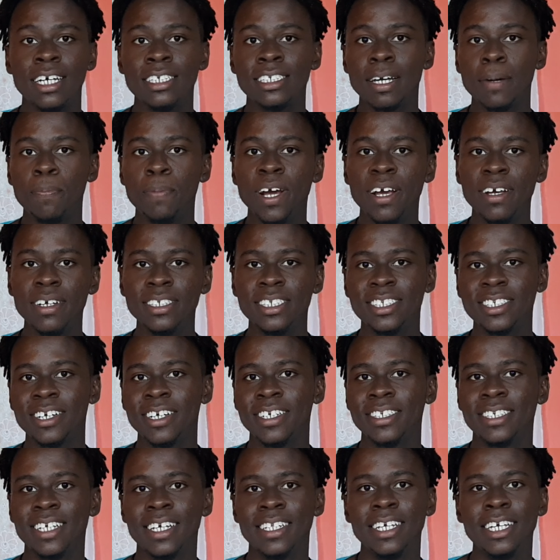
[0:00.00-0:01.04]
has a parish
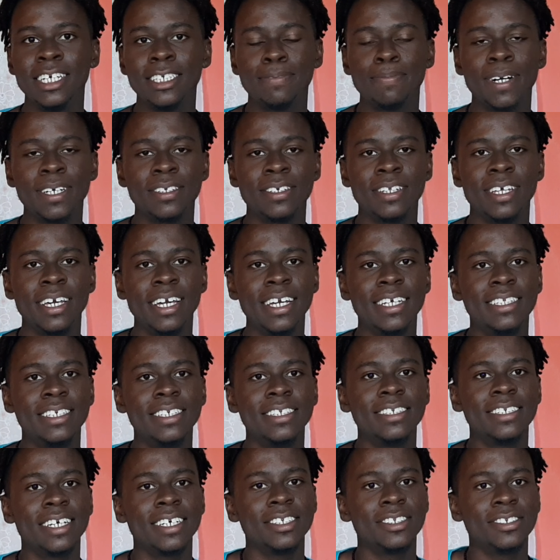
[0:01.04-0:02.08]
church that dates back to the
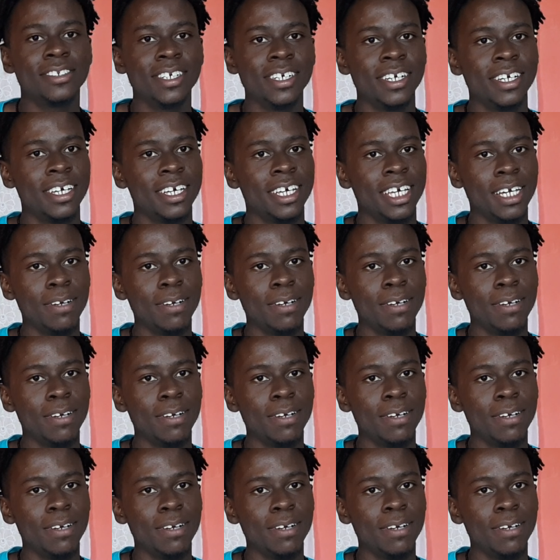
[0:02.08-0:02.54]
18th century.